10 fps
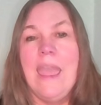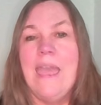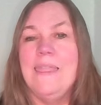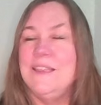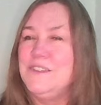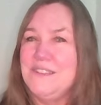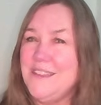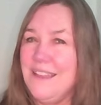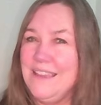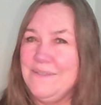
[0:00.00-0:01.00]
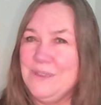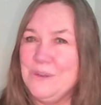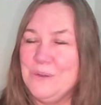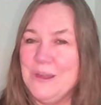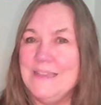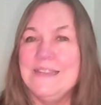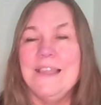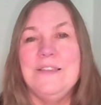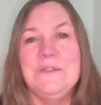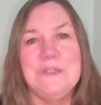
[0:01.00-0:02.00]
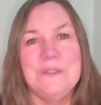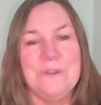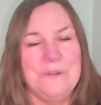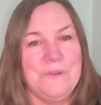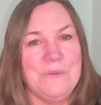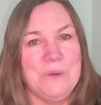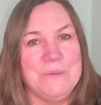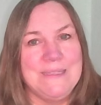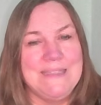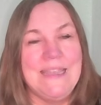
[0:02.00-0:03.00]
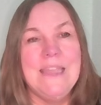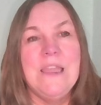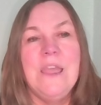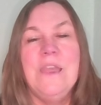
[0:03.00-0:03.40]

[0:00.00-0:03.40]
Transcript: and they should not give you grace. You should learn from your mistake.